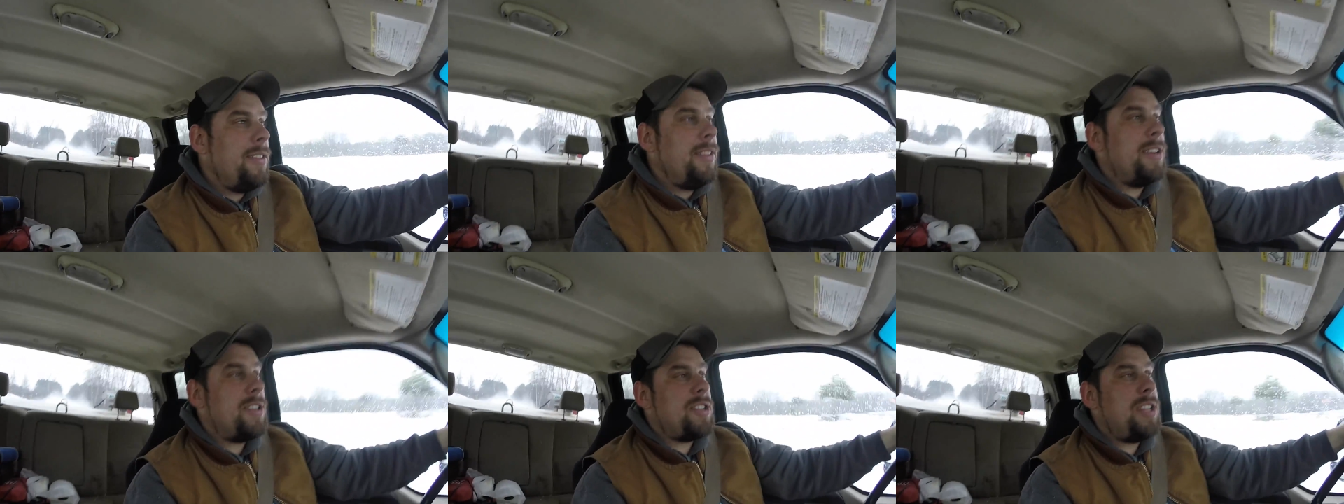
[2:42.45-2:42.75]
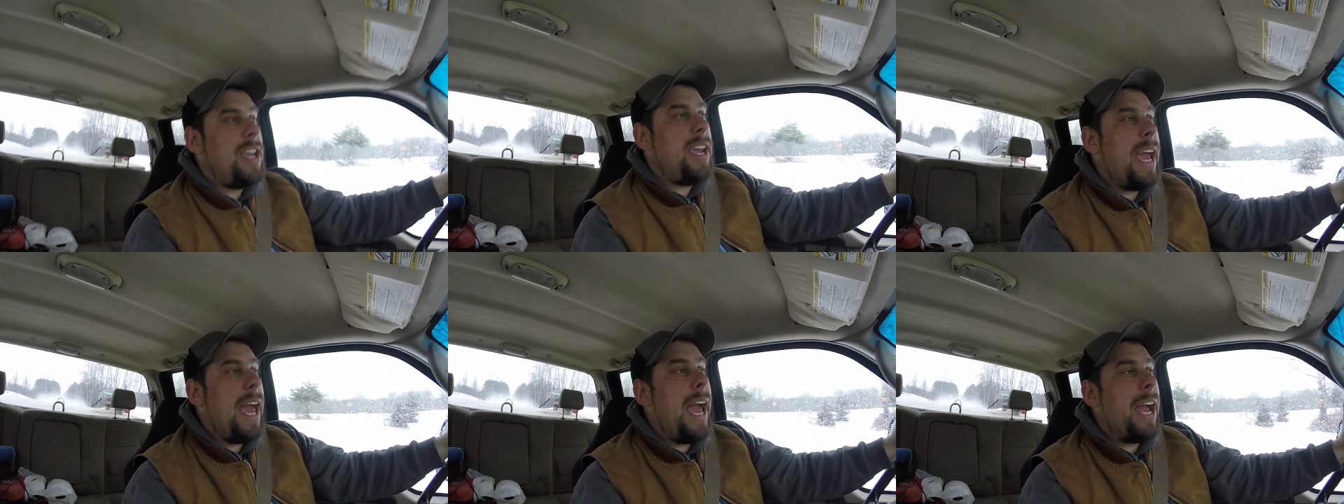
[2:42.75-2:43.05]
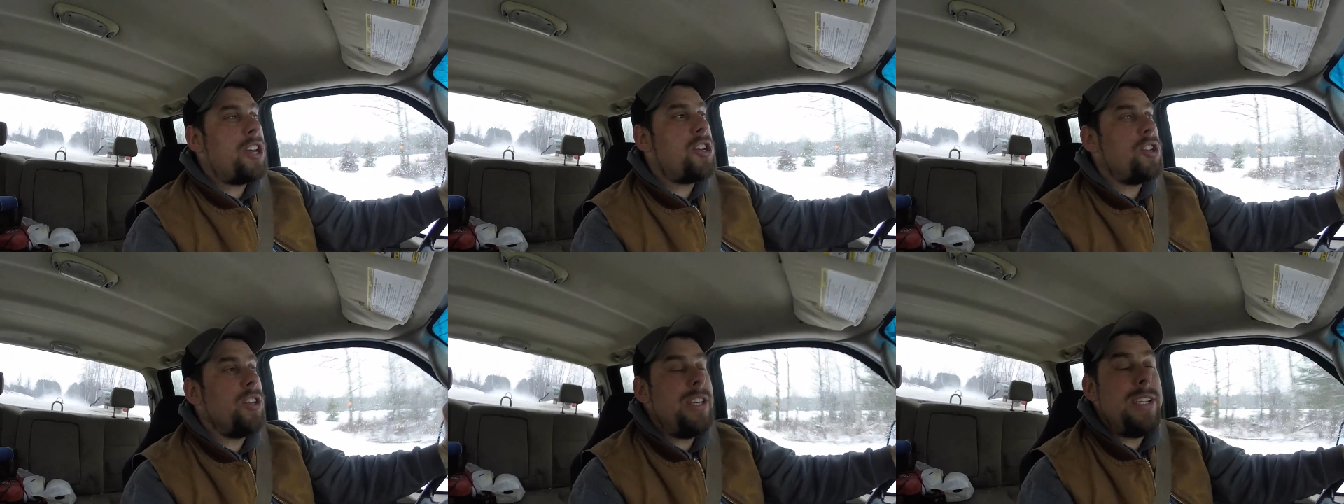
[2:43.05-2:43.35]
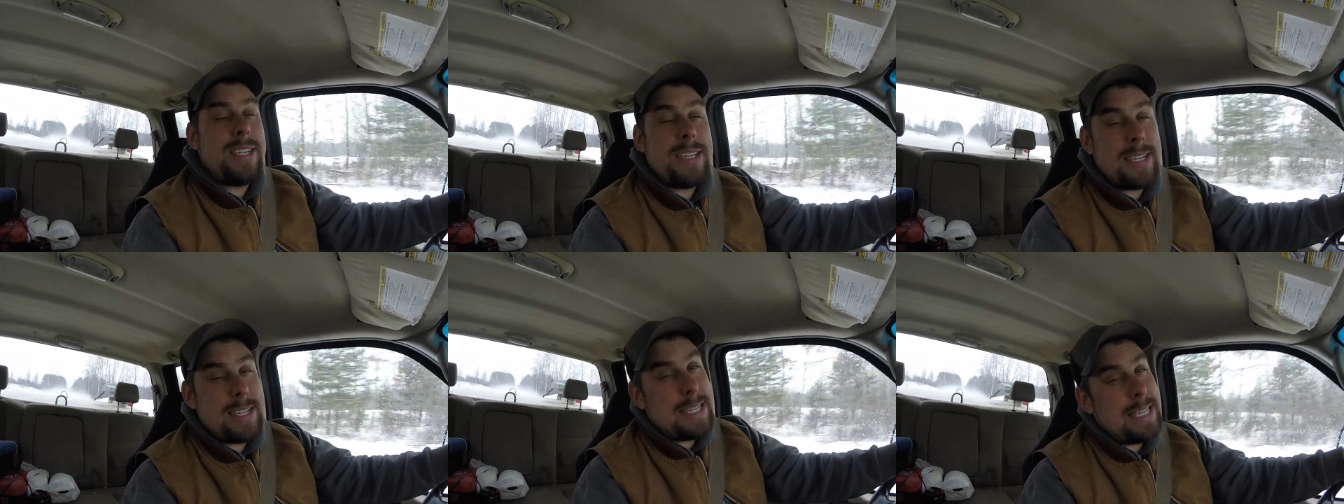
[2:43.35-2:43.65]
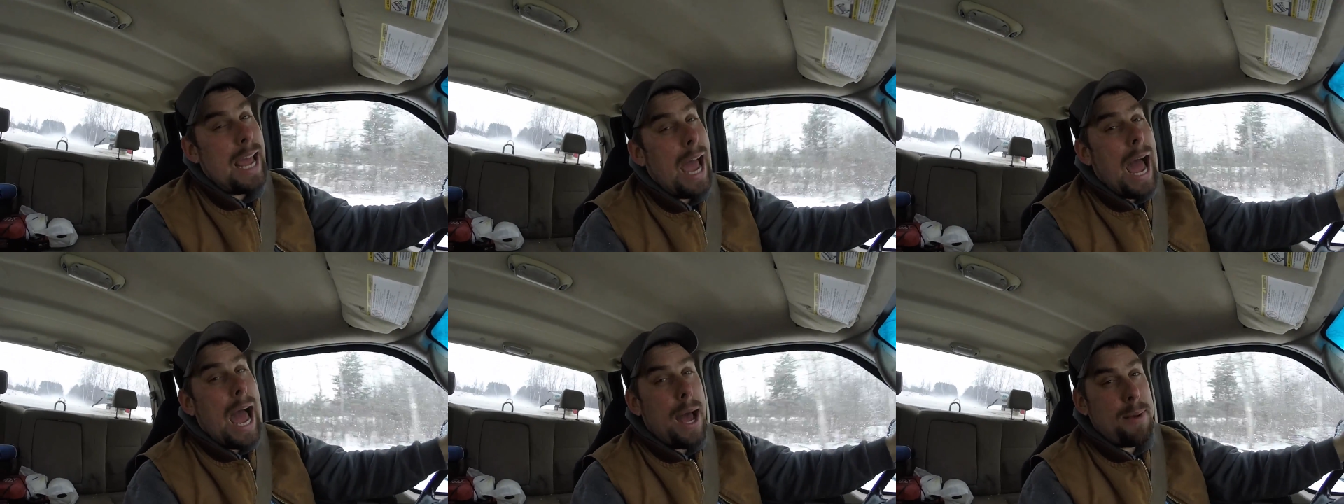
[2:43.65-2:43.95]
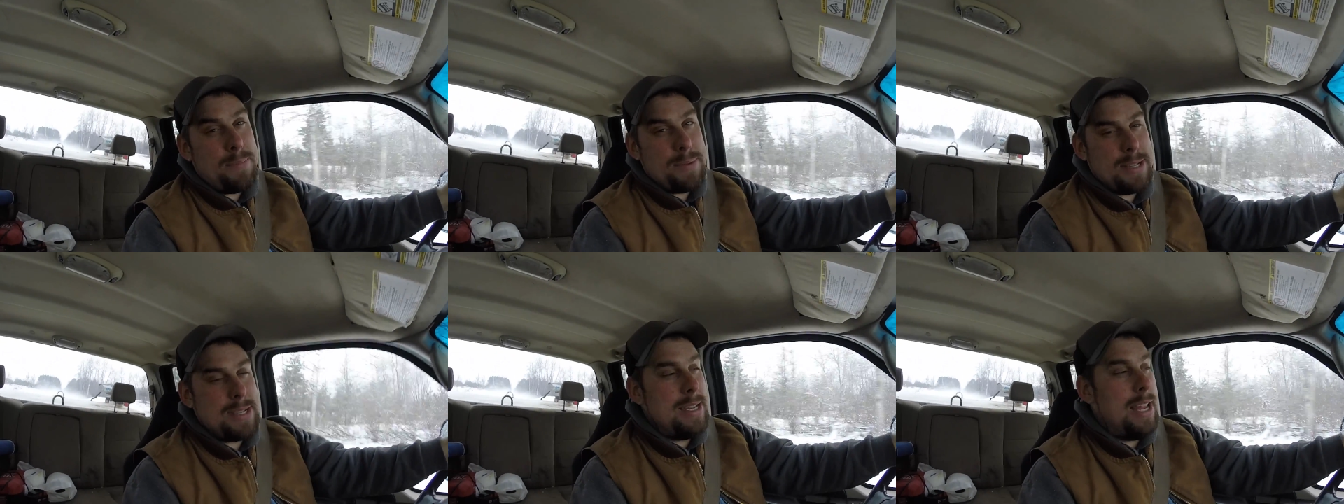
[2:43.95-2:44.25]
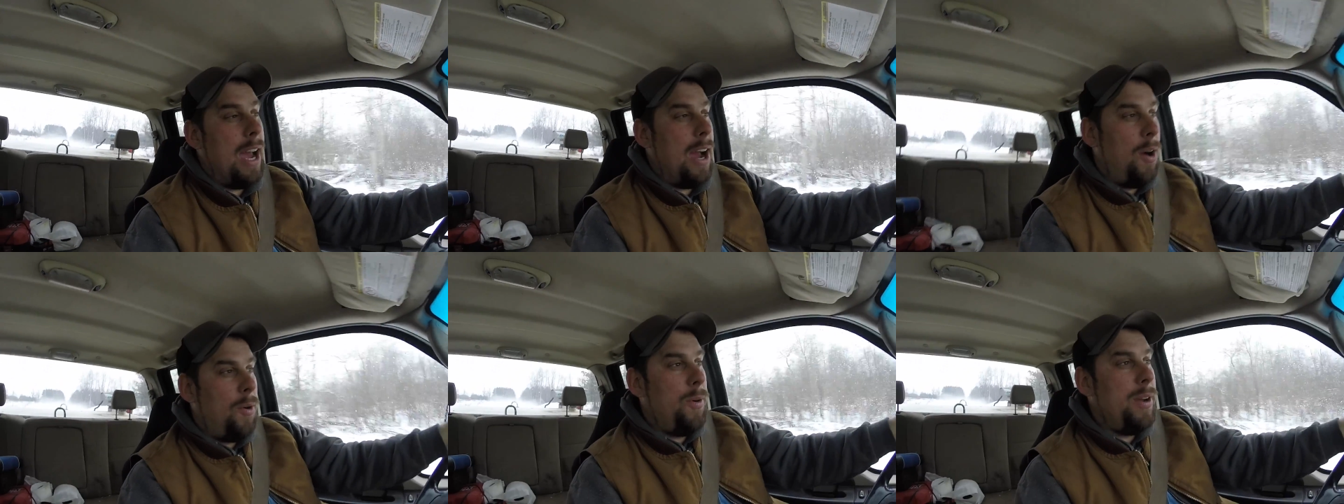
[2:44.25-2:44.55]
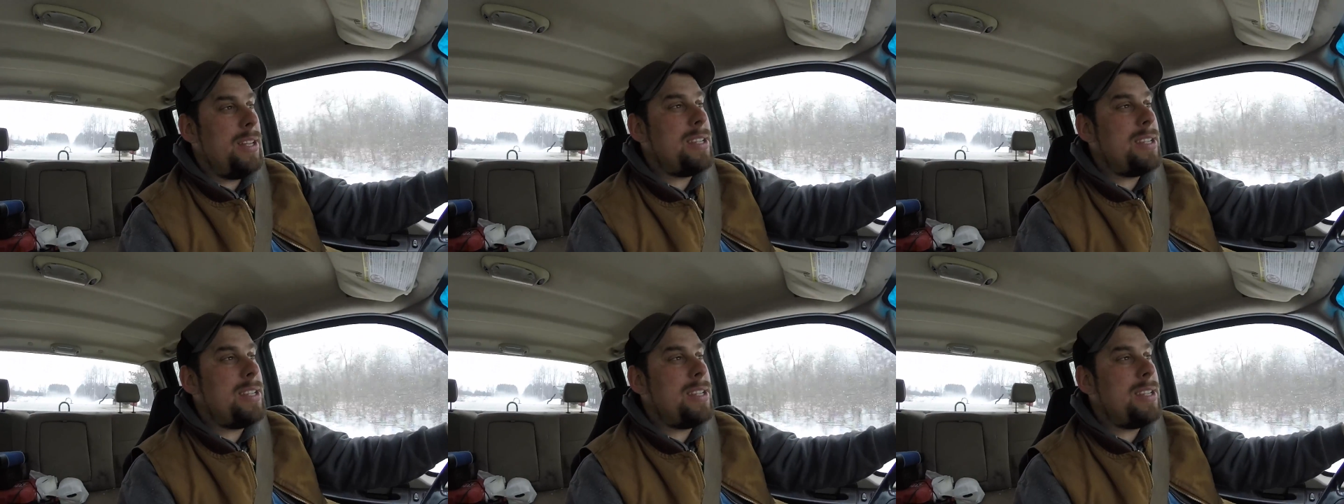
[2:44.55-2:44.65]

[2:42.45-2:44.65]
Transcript: This thing actually stops now.